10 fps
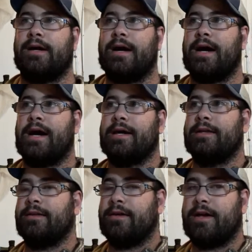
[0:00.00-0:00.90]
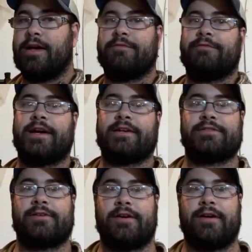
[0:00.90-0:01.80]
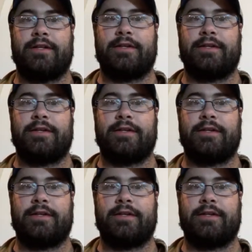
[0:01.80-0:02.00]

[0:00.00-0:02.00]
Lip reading: on an FX gun,